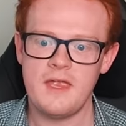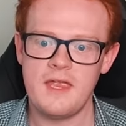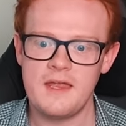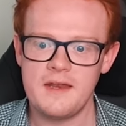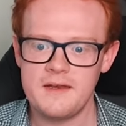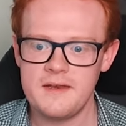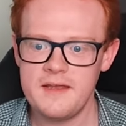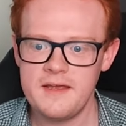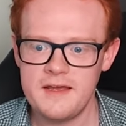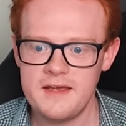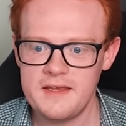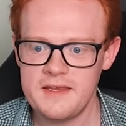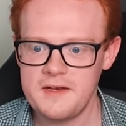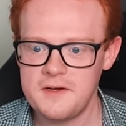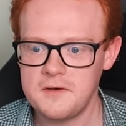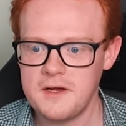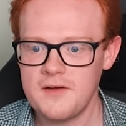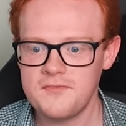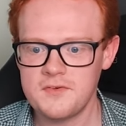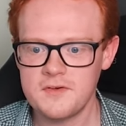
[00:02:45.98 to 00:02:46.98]
And
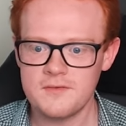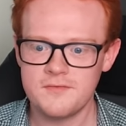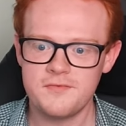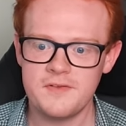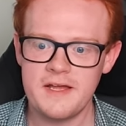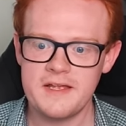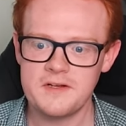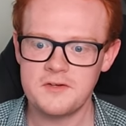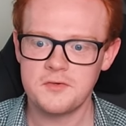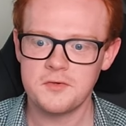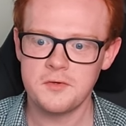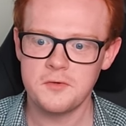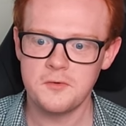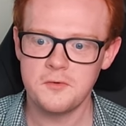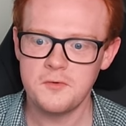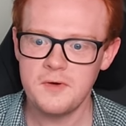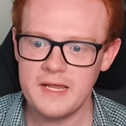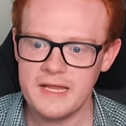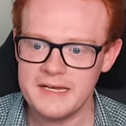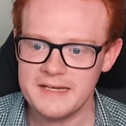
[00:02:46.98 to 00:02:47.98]
after the flight
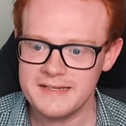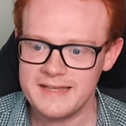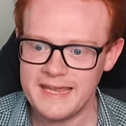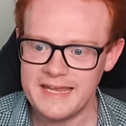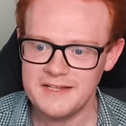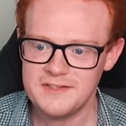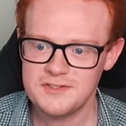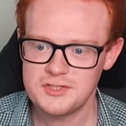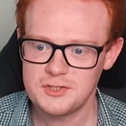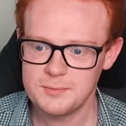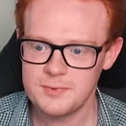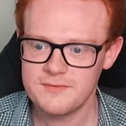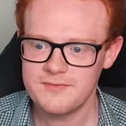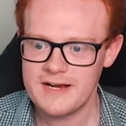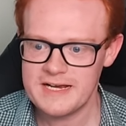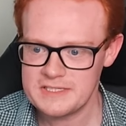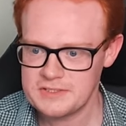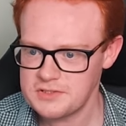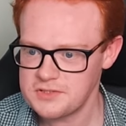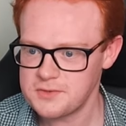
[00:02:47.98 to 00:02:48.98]
crew and gate
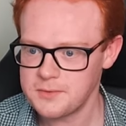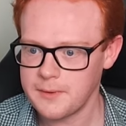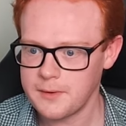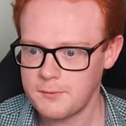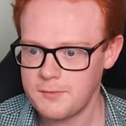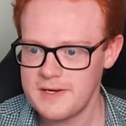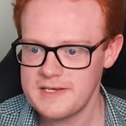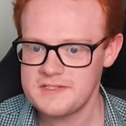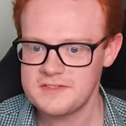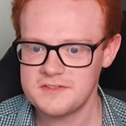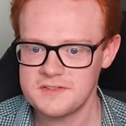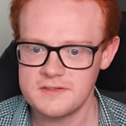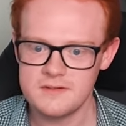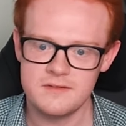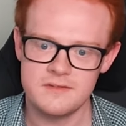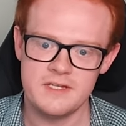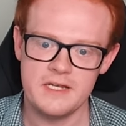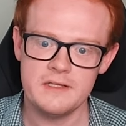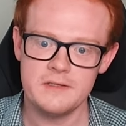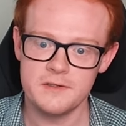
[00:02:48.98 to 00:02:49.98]
supervisors
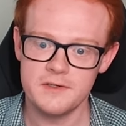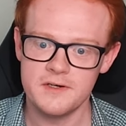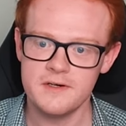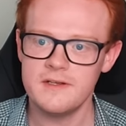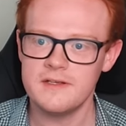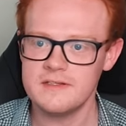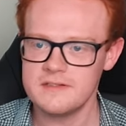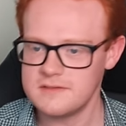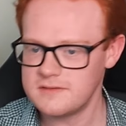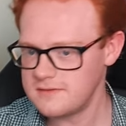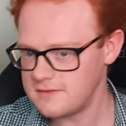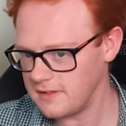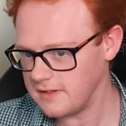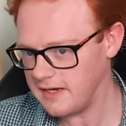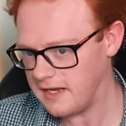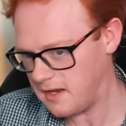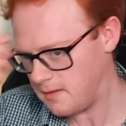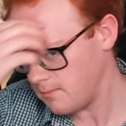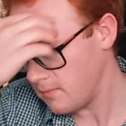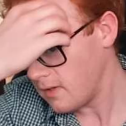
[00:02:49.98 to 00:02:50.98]
requested Dillard, is the
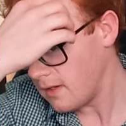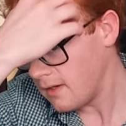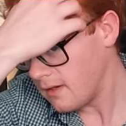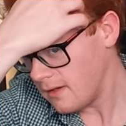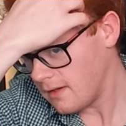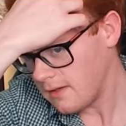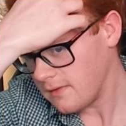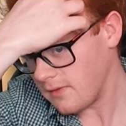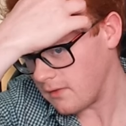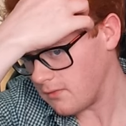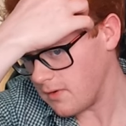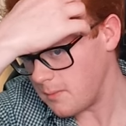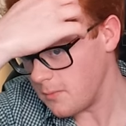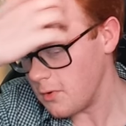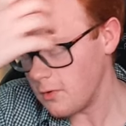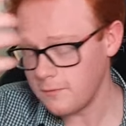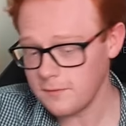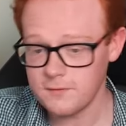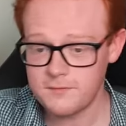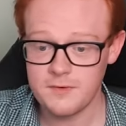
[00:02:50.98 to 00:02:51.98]
name, the
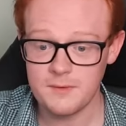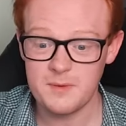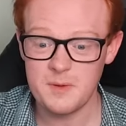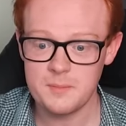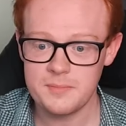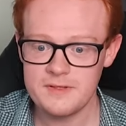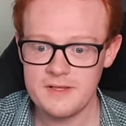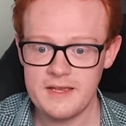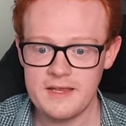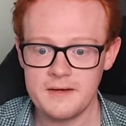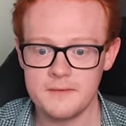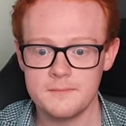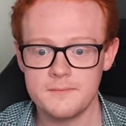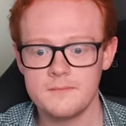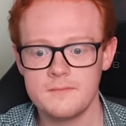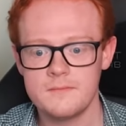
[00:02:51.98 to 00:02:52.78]
removal from the plane.